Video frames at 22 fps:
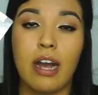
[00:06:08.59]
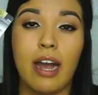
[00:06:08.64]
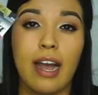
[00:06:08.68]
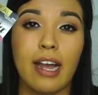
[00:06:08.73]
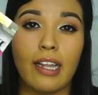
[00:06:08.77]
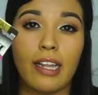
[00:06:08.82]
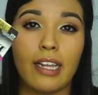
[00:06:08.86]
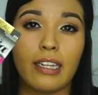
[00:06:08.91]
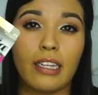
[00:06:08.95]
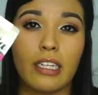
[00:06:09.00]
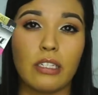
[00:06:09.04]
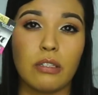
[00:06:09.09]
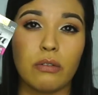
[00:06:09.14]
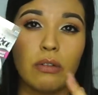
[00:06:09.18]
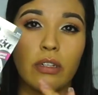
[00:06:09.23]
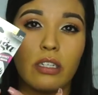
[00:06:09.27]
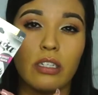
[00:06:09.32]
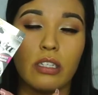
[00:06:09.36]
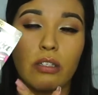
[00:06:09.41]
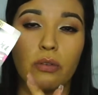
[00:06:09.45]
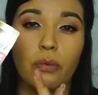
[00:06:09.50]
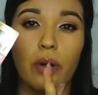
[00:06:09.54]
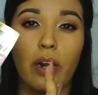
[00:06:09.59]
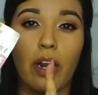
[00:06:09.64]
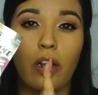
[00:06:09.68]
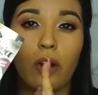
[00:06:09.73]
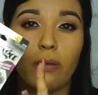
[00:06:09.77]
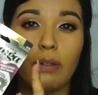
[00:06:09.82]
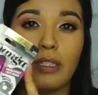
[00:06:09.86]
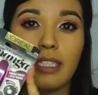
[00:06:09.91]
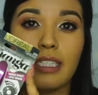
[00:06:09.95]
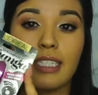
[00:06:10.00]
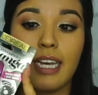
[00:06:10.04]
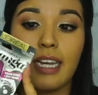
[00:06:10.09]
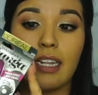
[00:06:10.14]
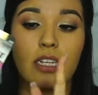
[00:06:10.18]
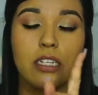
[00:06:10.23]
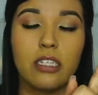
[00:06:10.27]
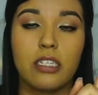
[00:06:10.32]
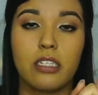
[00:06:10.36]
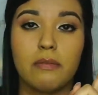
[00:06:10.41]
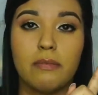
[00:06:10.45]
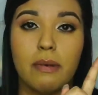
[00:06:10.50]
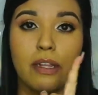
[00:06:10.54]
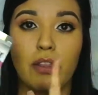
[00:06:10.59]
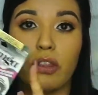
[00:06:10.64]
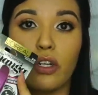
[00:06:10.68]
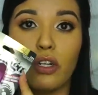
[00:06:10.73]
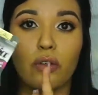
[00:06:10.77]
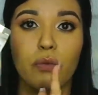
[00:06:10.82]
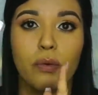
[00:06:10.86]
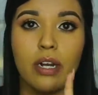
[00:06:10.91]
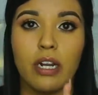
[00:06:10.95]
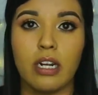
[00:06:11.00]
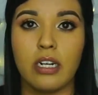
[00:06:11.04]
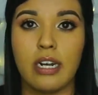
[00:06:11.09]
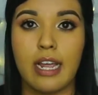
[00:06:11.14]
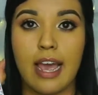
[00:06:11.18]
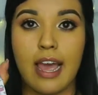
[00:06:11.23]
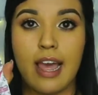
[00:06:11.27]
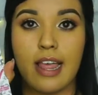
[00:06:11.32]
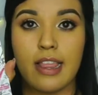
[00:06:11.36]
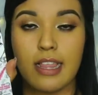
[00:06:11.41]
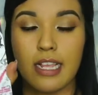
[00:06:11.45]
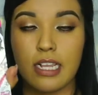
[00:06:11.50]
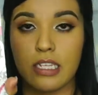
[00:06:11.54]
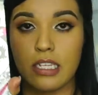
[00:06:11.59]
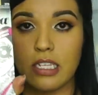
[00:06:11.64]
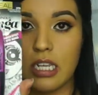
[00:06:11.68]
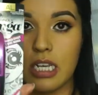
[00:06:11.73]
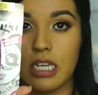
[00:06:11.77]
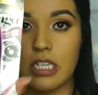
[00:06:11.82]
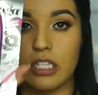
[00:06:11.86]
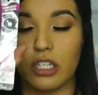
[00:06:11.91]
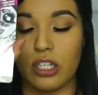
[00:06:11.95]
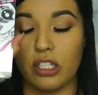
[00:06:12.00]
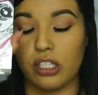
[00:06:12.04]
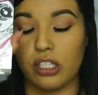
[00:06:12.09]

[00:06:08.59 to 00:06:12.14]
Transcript: I like this one. This is the one I always get. This is my third one, and this is